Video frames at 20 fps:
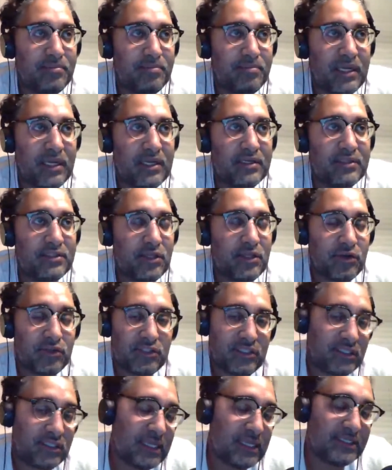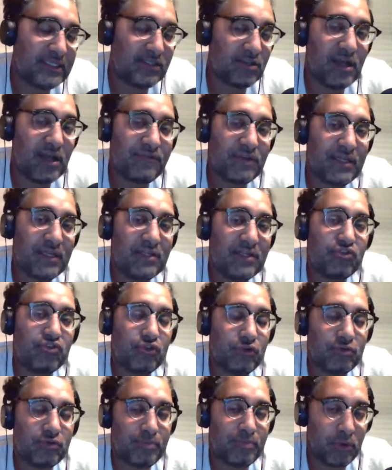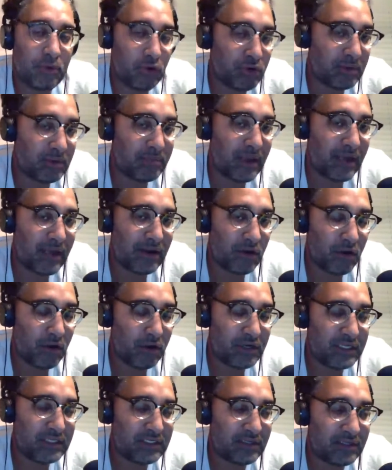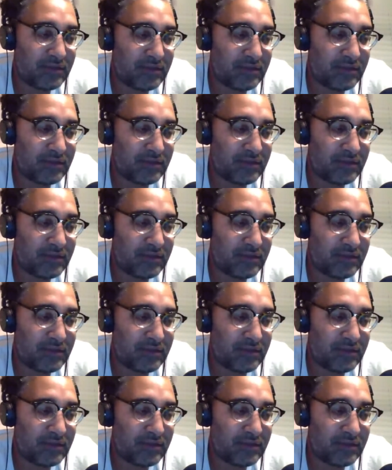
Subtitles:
because they still have to introduce Broken Matt Hardy to